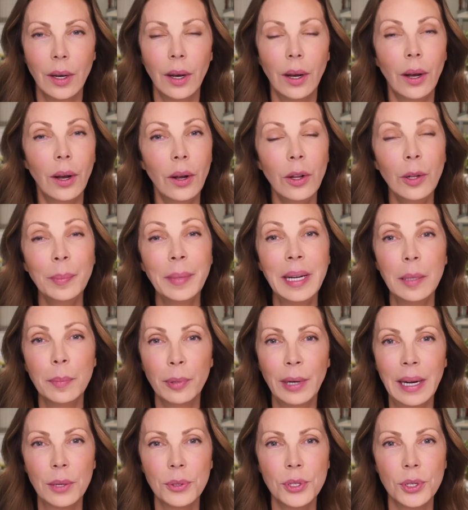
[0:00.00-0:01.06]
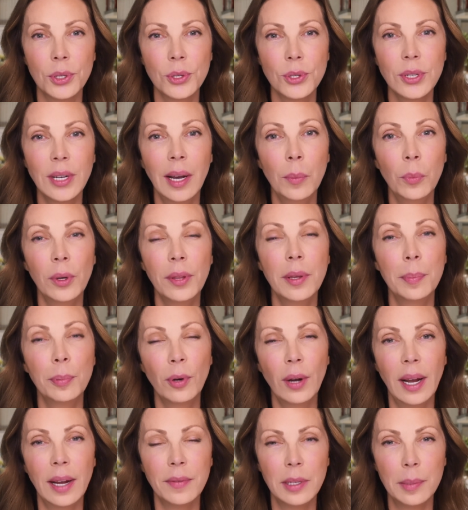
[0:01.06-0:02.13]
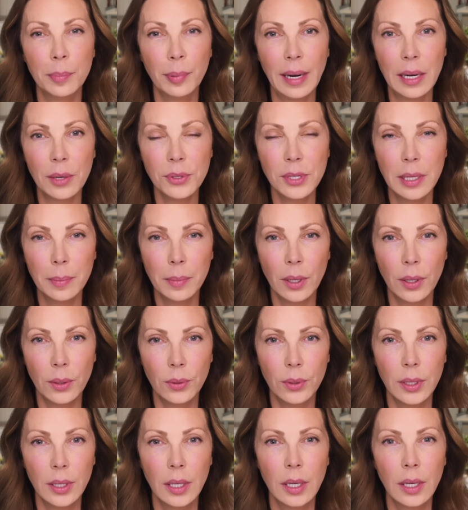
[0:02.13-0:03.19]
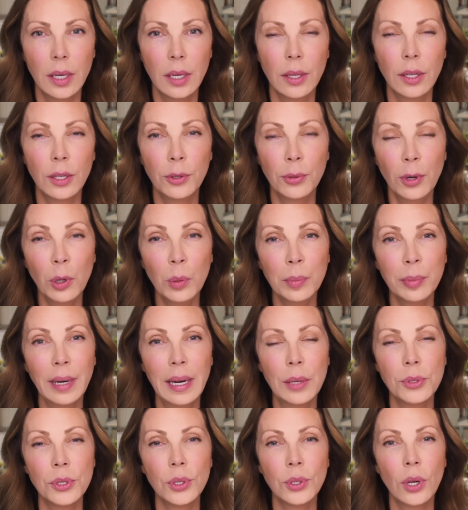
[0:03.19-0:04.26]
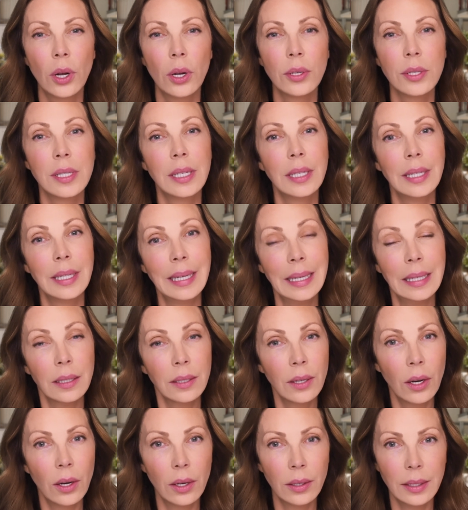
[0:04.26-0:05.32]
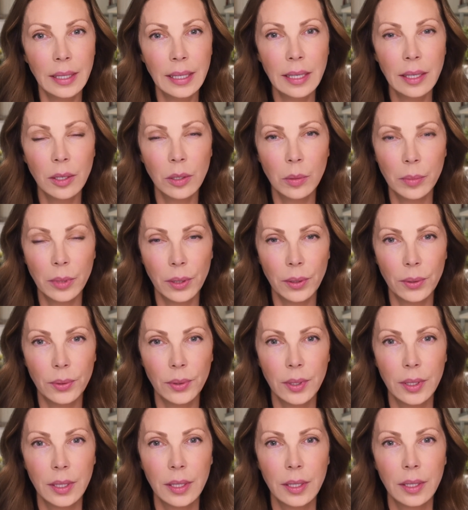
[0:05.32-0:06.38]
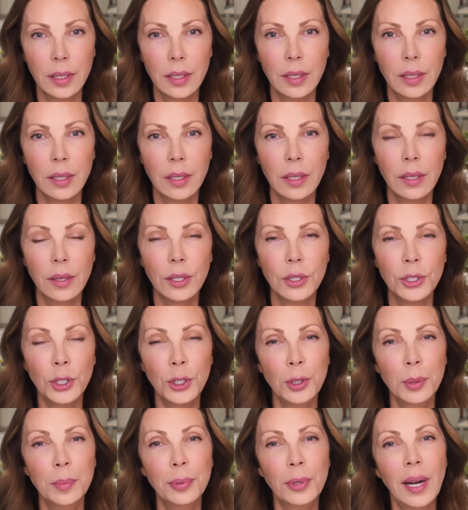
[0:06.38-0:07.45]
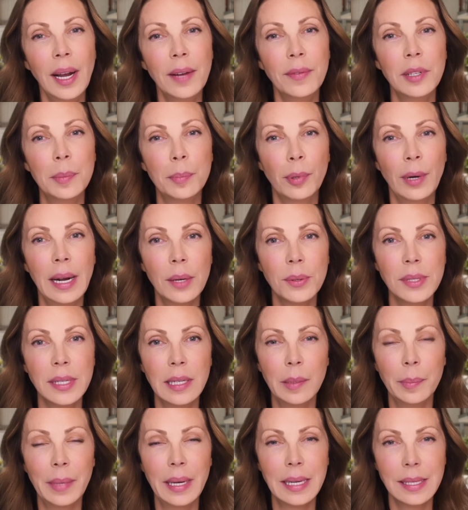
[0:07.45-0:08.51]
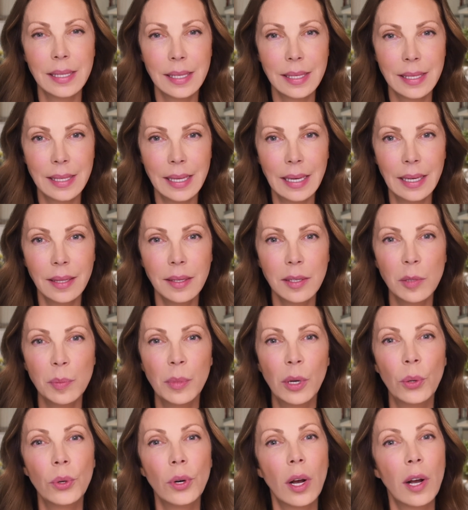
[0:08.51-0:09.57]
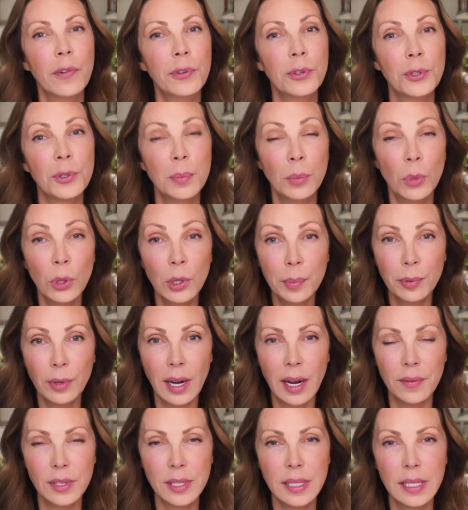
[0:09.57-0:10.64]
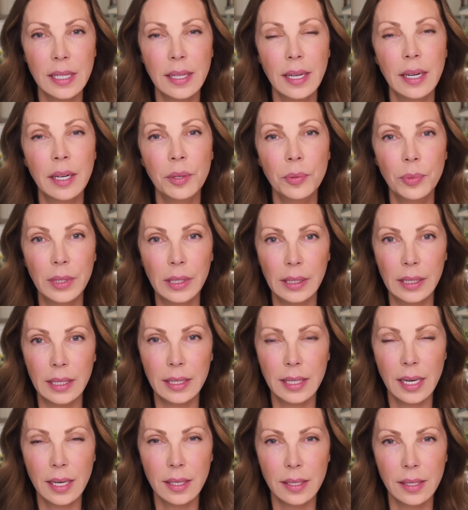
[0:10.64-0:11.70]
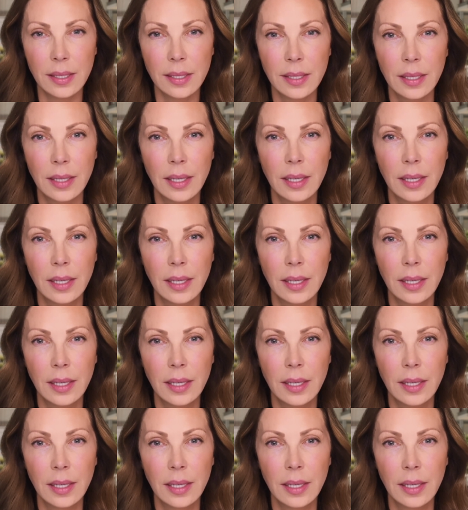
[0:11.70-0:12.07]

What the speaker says: All main browsers come with a private browsing mode. The Chrome browser calls it incognito mode. The term private browsing makes us think this mode offers more privacy than it really does.